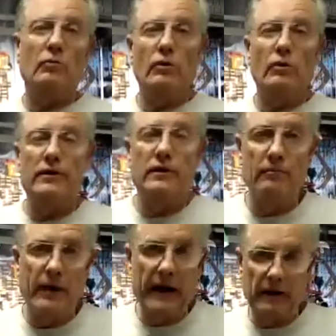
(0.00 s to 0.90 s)
with the
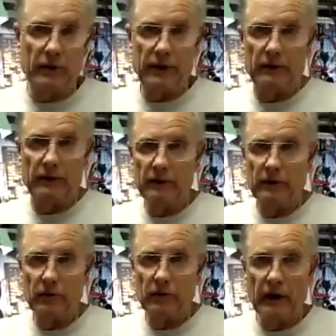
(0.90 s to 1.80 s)
battery,
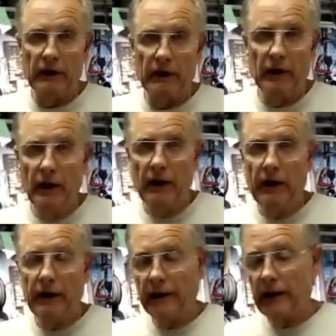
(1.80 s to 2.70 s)
okay?
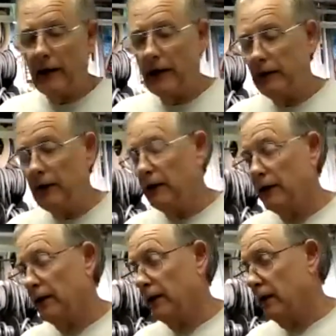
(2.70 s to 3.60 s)
And again,
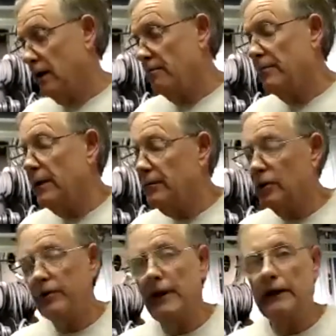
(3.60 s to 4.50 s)
maybe
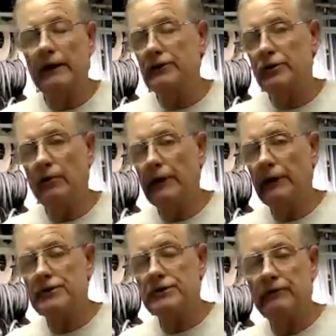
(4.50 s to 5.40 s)
you're thinking it's only
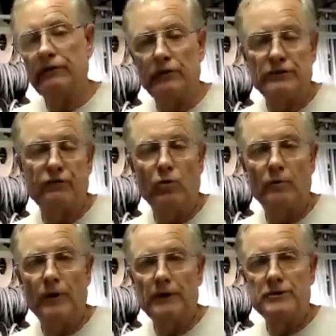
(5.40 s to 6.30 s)
gonna sit for those four
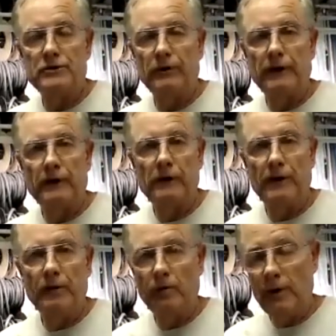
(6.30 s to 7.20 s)
months during
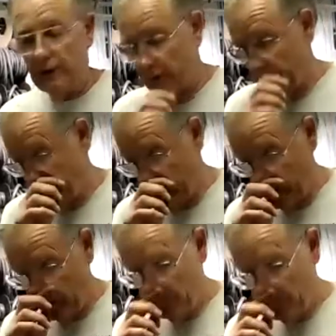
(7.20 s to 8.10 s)
inclement weather,
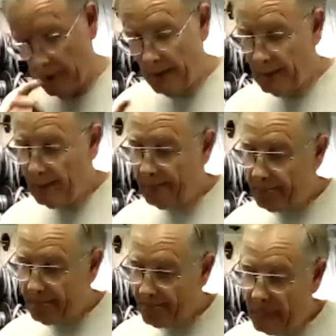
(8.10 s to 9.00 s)
but
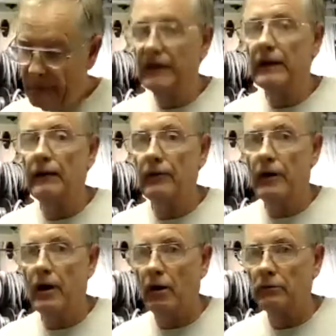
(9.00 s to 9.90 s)
you never
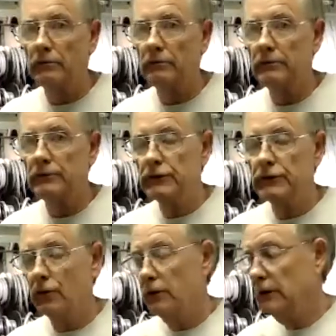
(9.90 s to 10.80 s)
know.
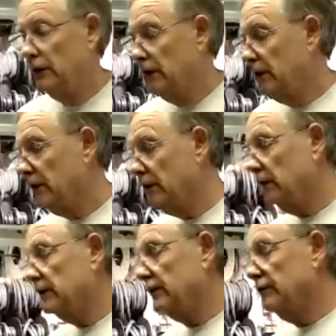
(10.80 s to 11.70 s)
So
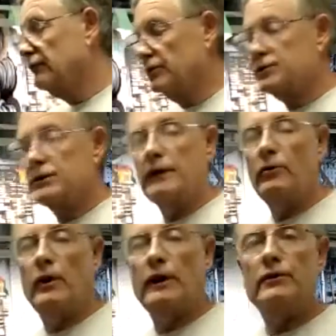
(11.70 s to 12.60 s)
uh, the first thing you
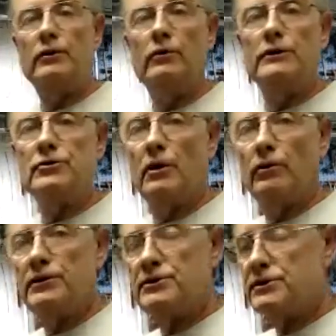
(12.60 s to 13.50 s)
wanna do is always